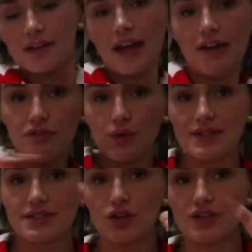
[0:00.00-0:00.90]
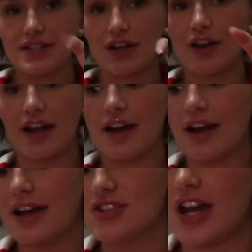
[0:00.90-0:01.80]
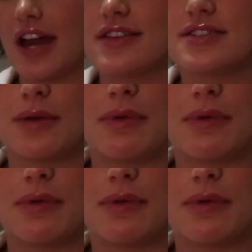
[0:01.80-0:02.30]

Influencer, content creator, I actually hate the term